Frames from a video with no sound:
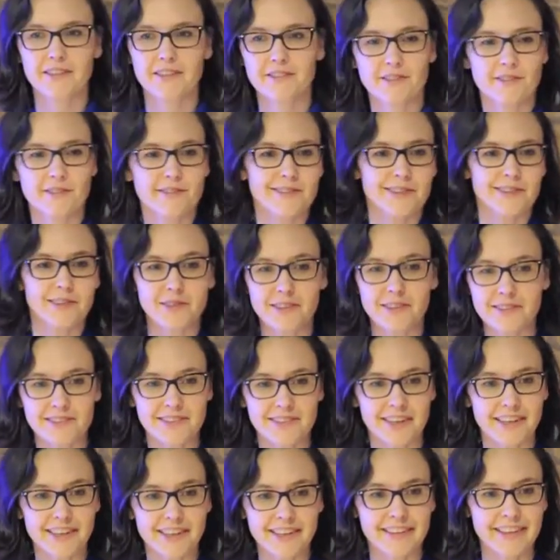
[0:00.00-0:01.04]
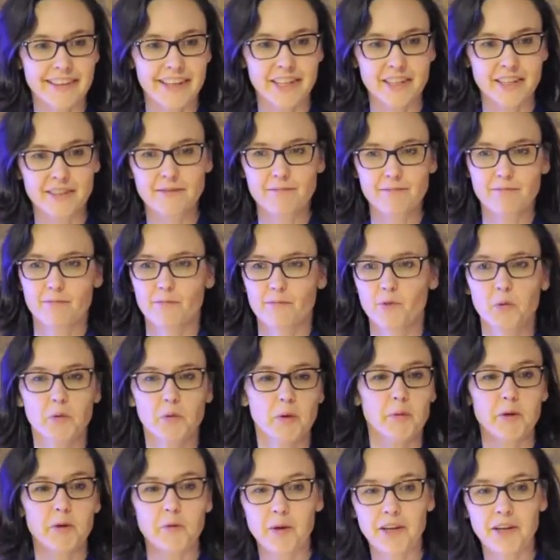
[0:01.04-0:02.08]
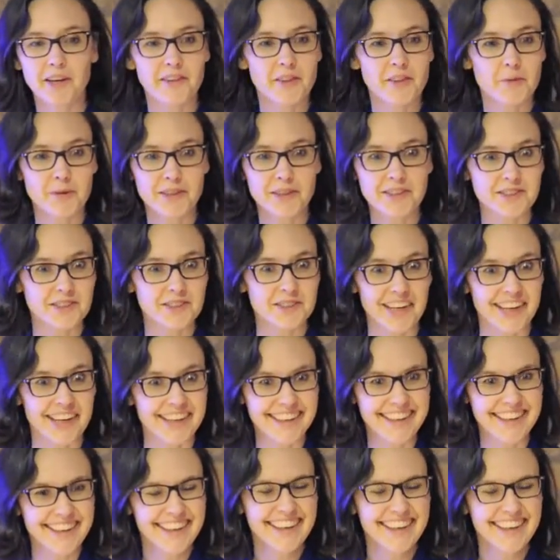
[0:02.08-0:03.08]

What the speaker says: is just slow to start and then a woman went on the pill too young.